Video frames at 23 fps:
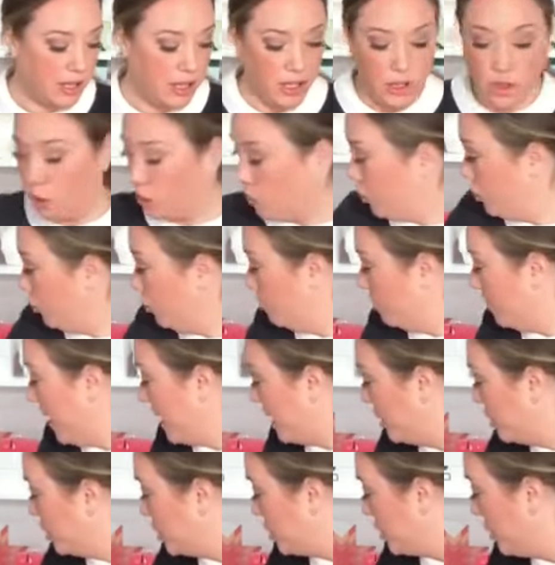your hoop. I
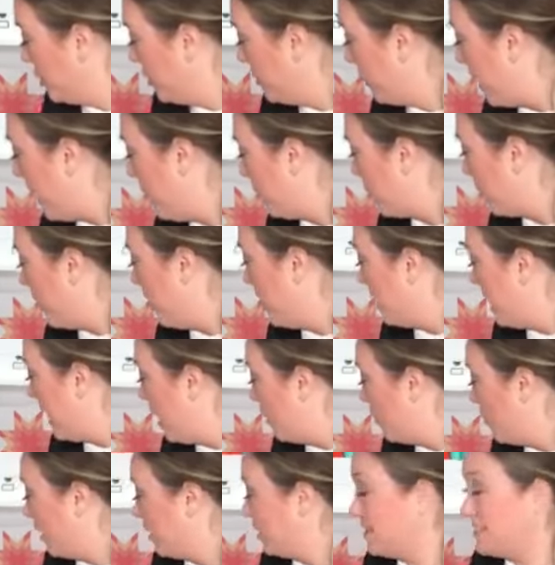can show you that right
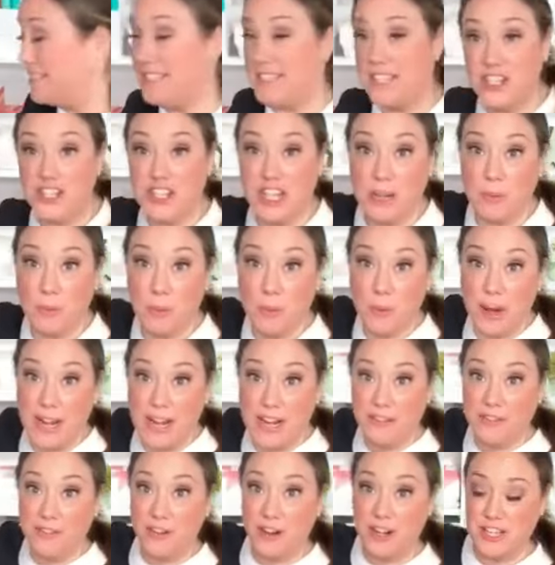now while it's stitching and we're
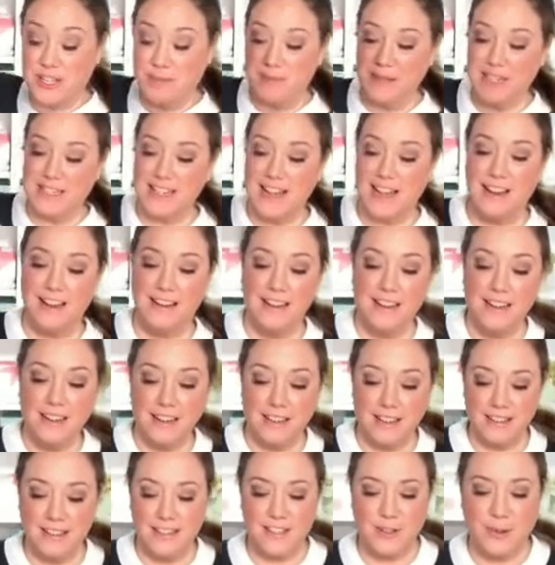waiting for it to be done.
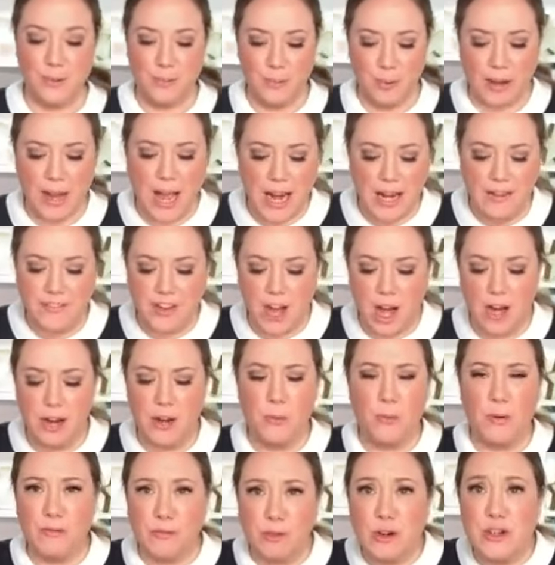So we're kind of gone in
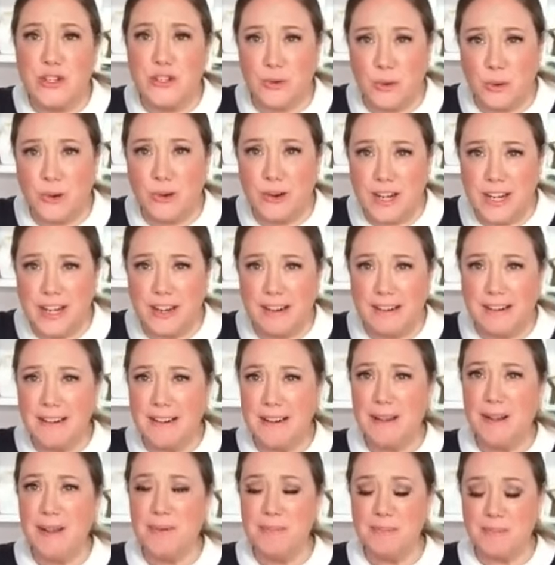reverse order here,
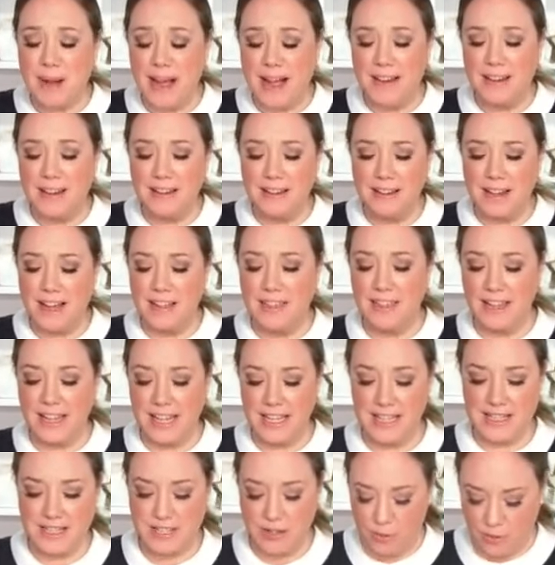but I think
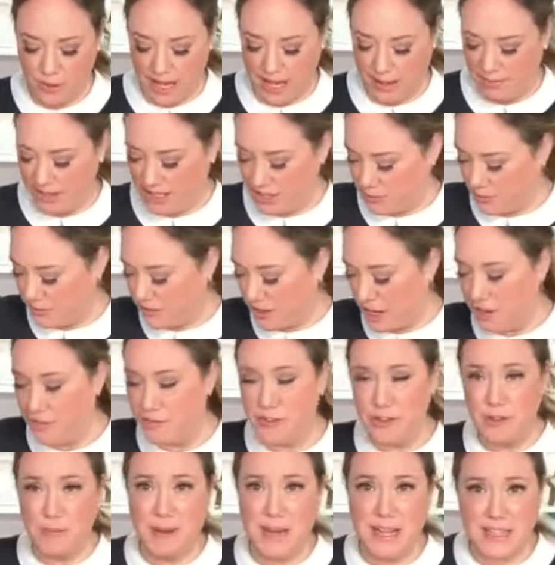it's okay because we've got a
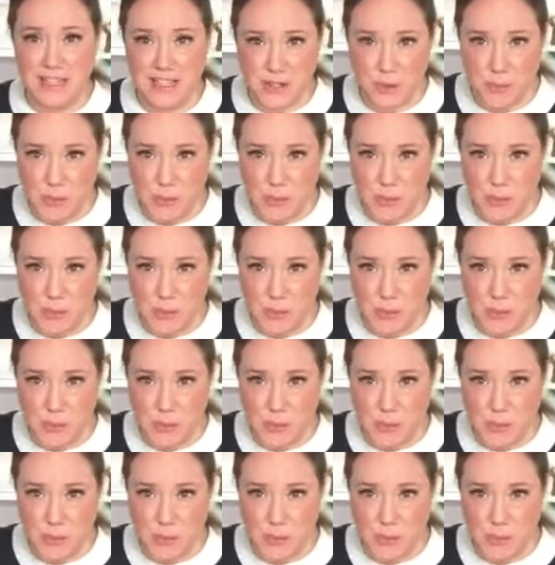few minutes to